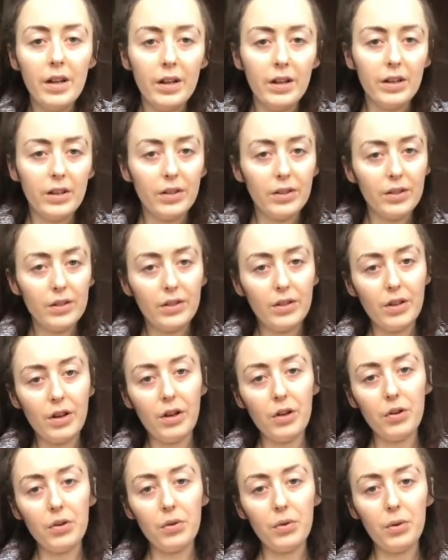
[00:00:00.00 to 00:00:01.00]

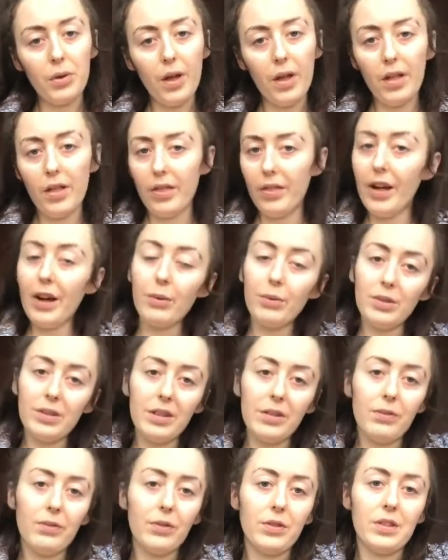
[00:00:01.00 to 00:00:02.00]
So that was it
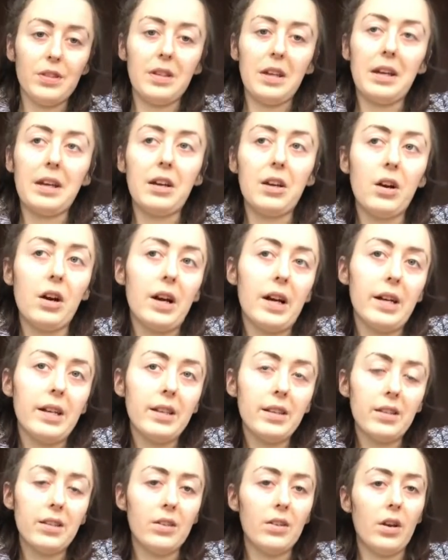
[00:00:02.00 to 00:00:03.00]
for today,
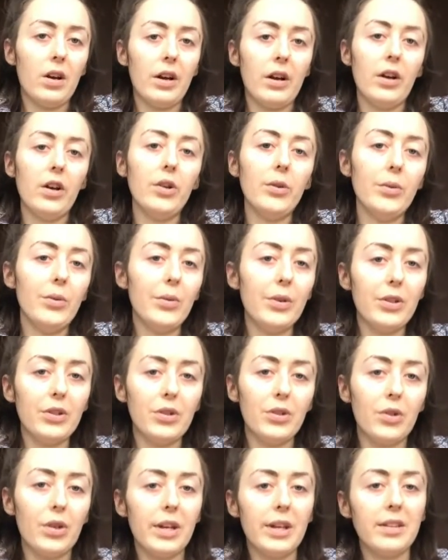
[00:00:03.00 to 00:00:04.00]
guys. I hope you
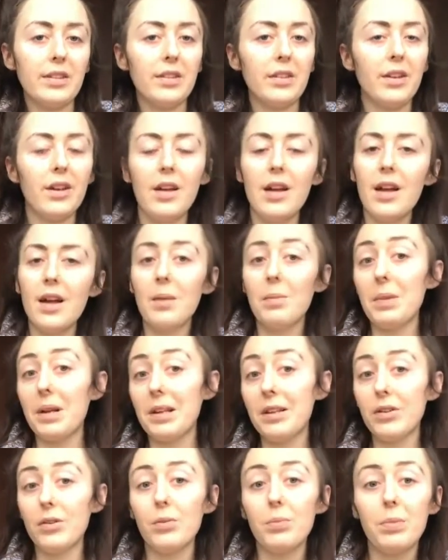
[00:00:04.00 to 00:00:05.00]
enjoyed my
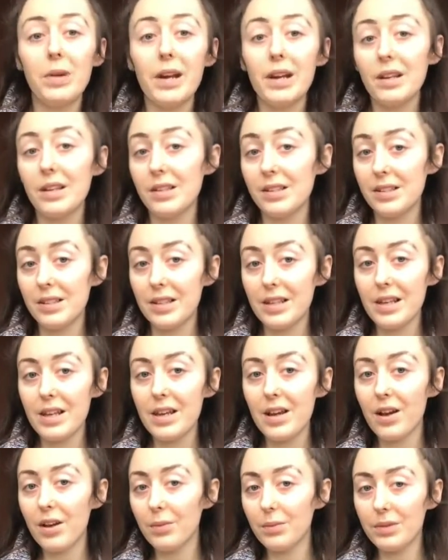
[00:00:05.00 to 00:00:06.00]
little pregnancy
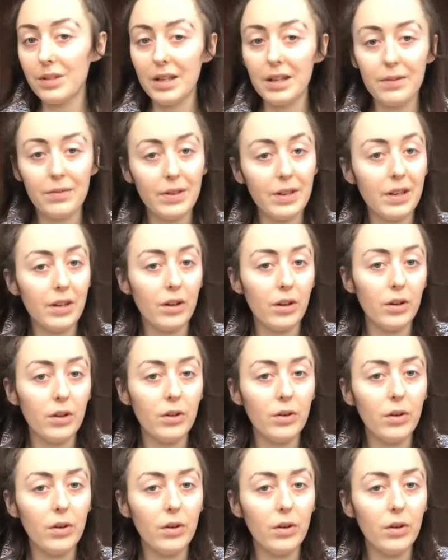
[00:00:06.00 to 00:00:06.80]
update video.